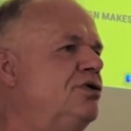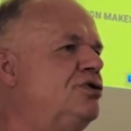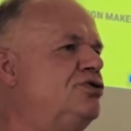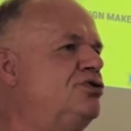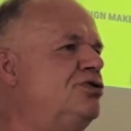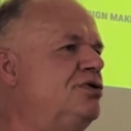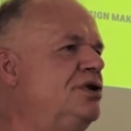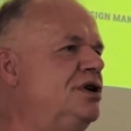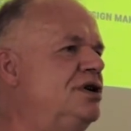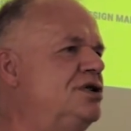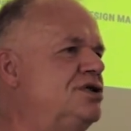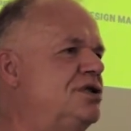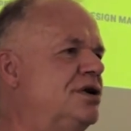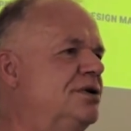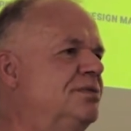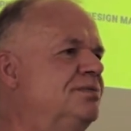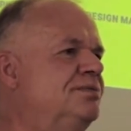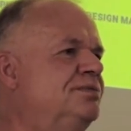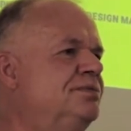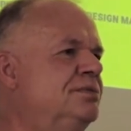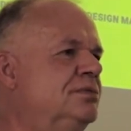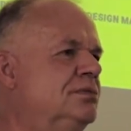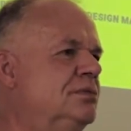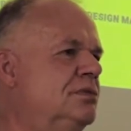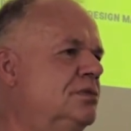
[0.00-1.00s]
Tunisia.
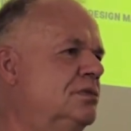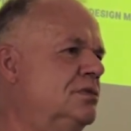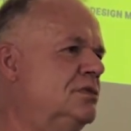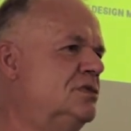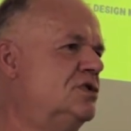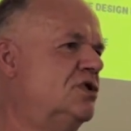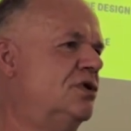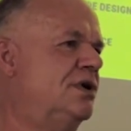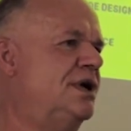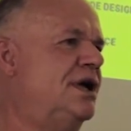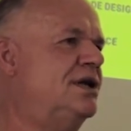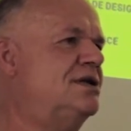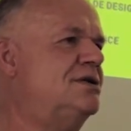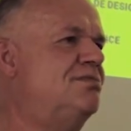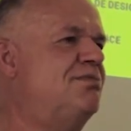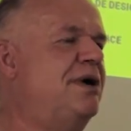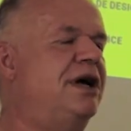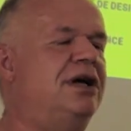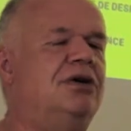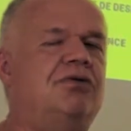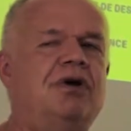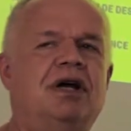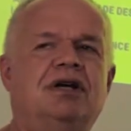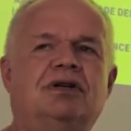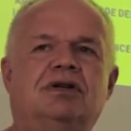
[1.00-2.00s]
So that's
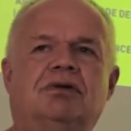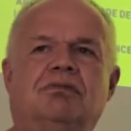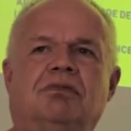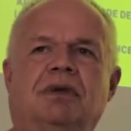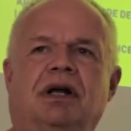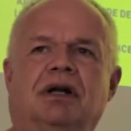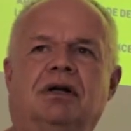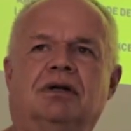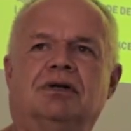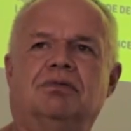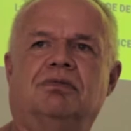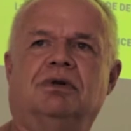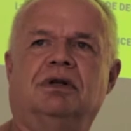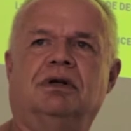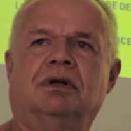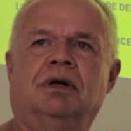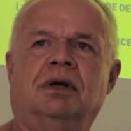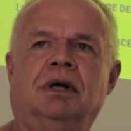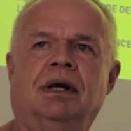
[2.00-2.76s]
migration management.